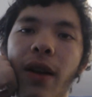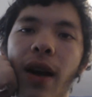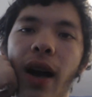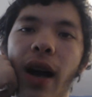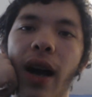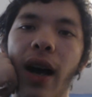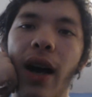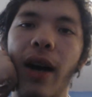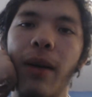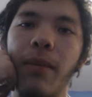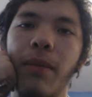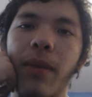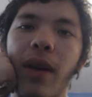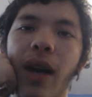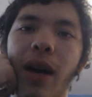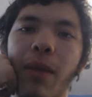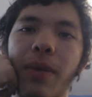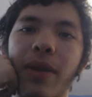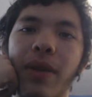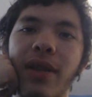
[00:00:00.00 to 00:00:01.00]

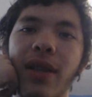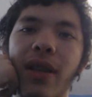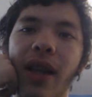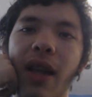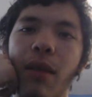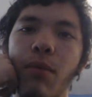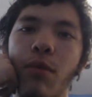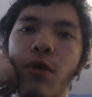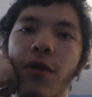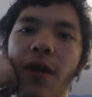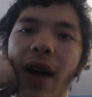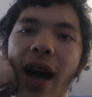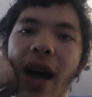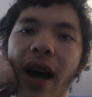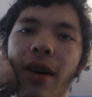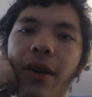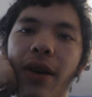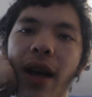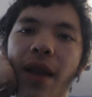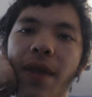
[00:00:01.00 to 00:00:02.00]
up until I move
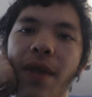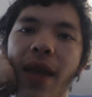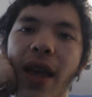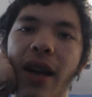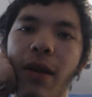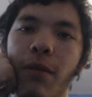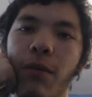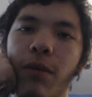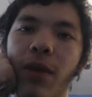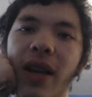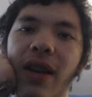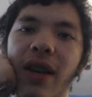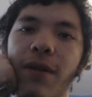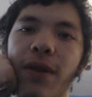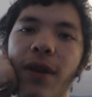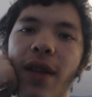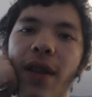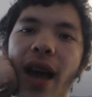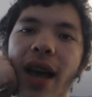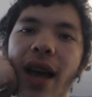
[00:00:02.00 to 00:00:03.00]
out, and then I'm ready
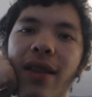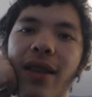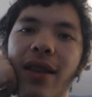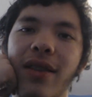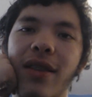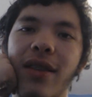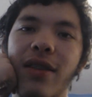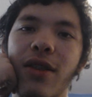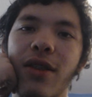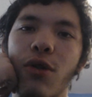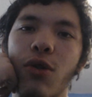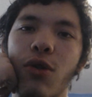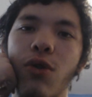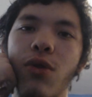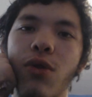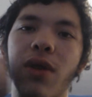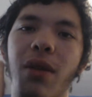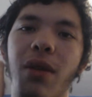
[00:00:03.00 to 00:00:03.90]
for that. This is so cool.